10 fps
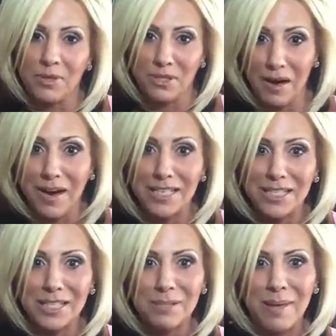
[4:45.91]
So now I just
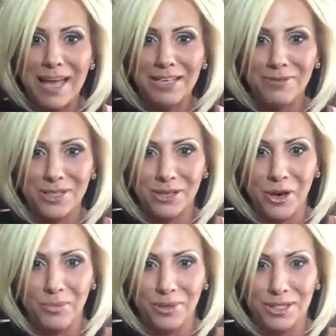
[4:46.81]
expanded what your
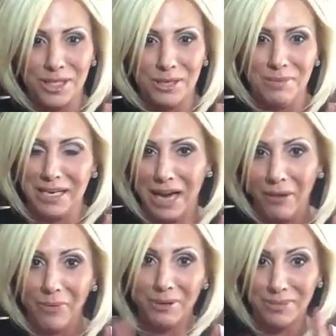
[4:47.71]
homework's going to be.
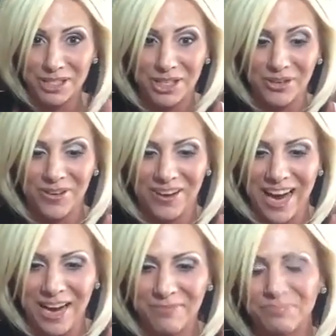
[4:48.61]
Not 1, but 2,
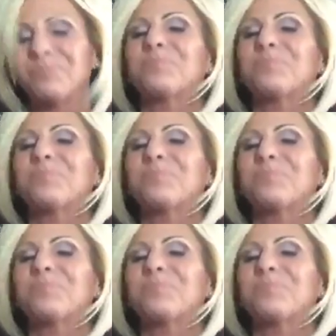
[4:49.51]
okay?